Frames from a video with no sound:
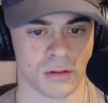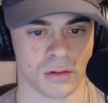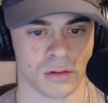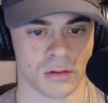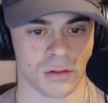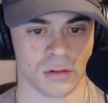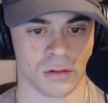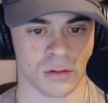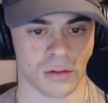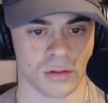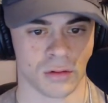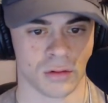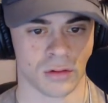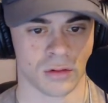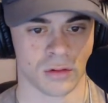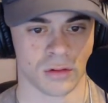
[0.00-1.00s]

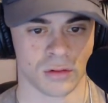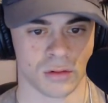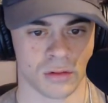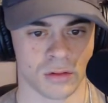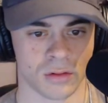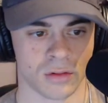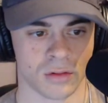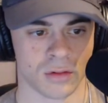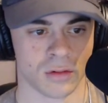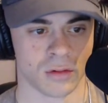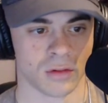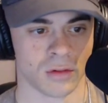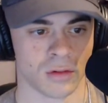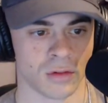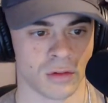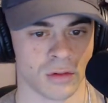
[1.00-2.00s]

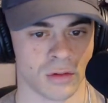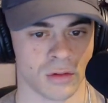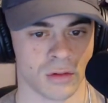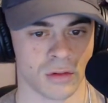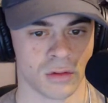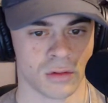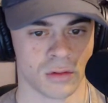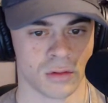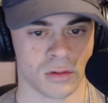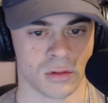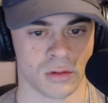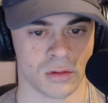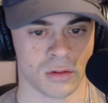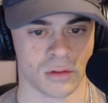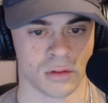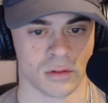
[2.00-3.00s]

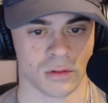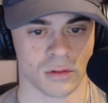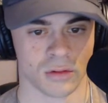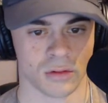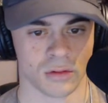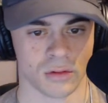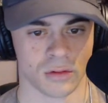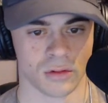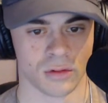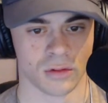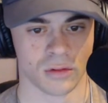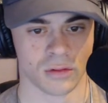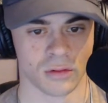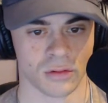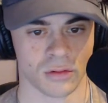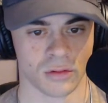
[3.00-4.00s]

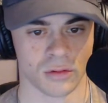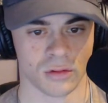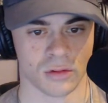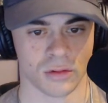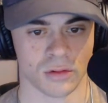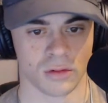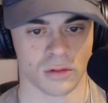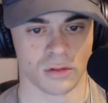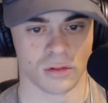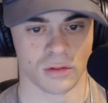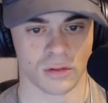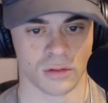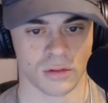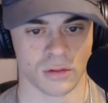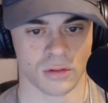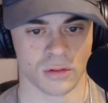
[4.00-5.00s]

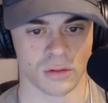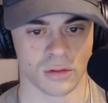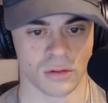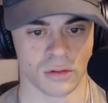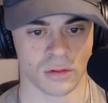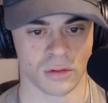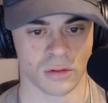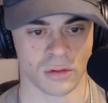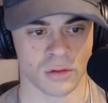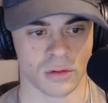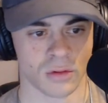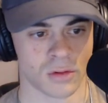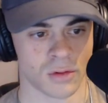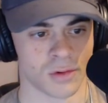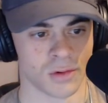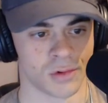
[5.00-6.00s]

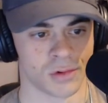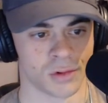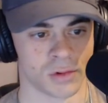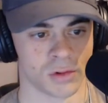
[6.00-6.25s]
This person isn't speaking.